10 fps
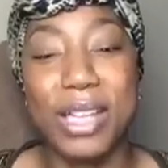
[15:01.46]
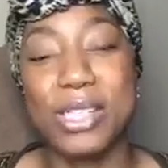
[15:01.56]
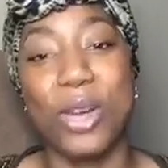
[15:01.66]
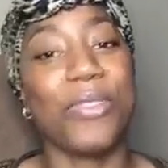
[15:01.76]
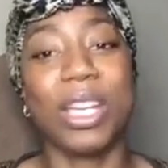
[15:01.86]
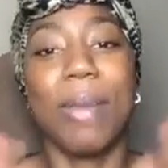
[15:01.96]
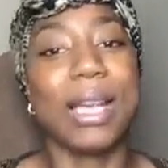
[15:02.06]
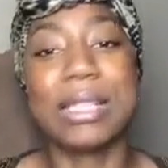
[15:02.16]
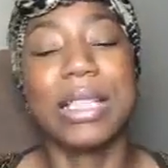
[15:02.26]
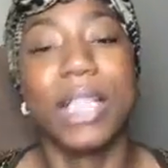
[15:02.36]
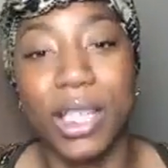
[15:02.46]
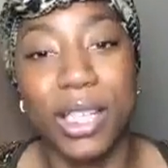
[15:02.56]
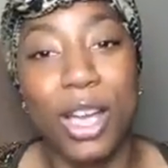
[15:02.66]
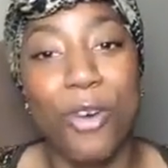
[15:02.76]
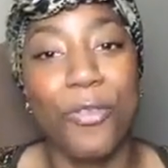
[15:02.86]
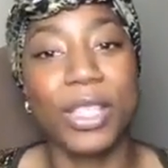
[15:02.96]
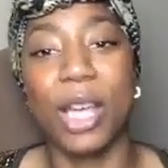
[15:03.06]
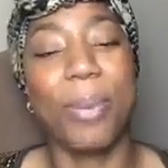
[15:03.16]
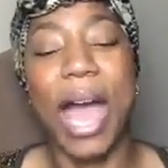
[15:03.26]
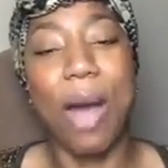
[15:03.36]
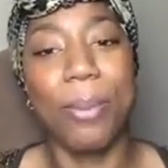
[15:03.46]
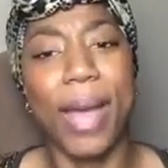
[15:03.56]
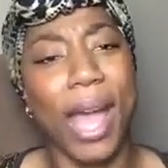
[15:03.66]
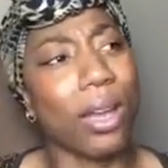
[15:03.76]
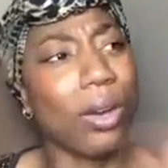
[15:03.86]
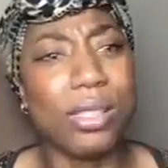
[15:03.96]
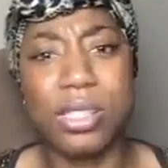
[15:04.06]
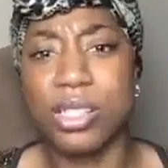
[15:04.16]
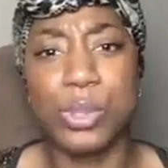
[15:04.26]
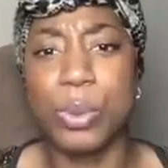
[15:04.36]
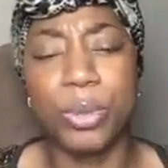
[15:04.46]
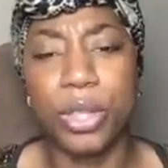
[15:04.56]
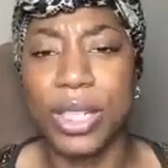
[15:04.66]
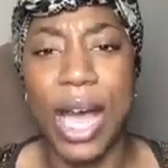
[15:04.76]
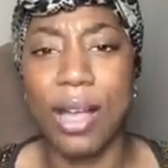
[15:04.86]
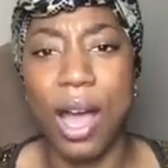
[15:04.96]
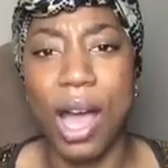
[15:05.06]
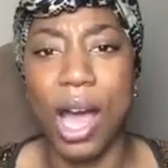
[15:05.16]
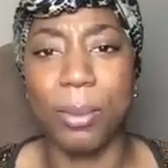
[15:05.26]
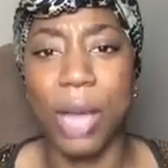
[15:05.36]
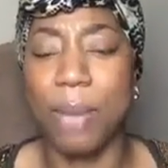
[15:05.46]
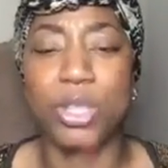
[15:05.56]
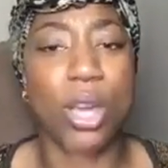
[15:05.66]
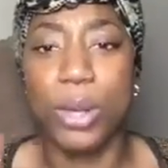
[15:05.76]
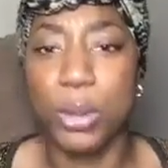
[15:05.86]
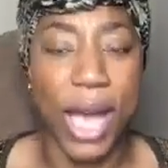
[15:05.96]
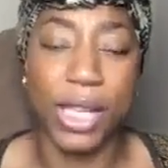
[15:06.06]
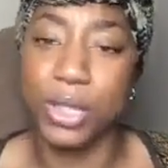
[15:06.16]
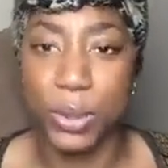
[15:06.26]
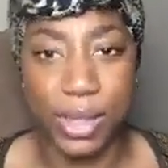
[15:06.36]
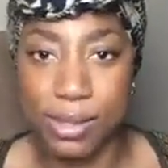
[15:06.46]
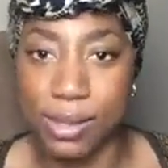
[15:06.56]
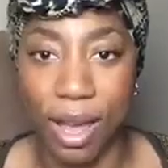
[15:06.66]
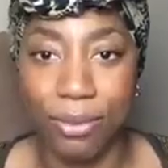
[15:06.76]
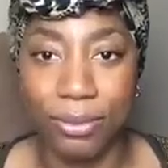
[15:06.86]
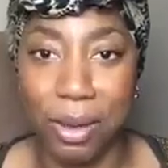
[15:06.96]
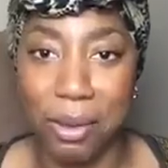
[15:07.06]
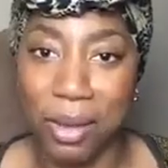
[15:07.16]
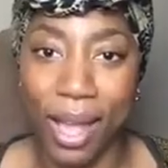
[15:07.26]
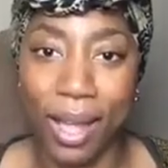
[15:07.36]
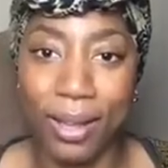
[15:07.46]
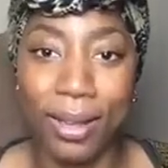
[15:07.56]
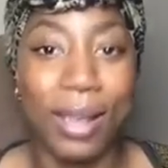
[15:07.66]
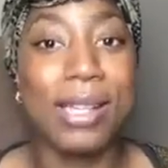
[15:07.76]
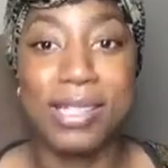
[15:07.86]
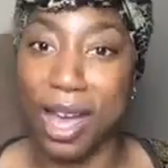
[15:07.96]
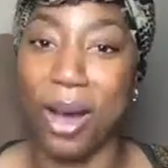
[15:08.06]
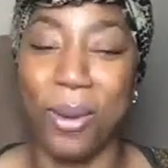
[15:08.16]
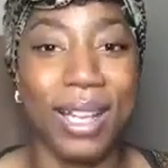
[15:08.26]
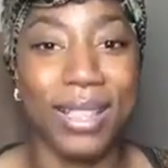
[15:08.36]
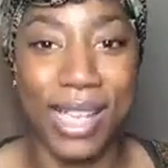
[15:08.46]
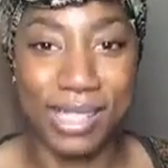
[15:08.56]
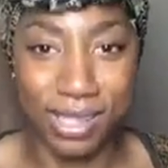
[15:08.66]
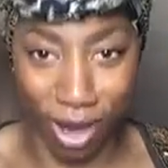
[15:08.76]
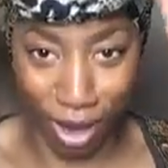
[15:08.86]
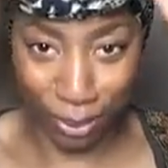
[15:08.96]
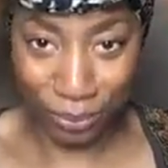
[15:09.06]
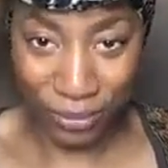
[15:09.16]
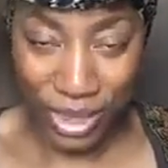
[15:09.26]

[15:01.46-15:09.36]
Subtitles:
So if anybody's looking for their power back, go to SistersWithBeauty.com. I'm showing you how to do this stuff, okay? So let's start.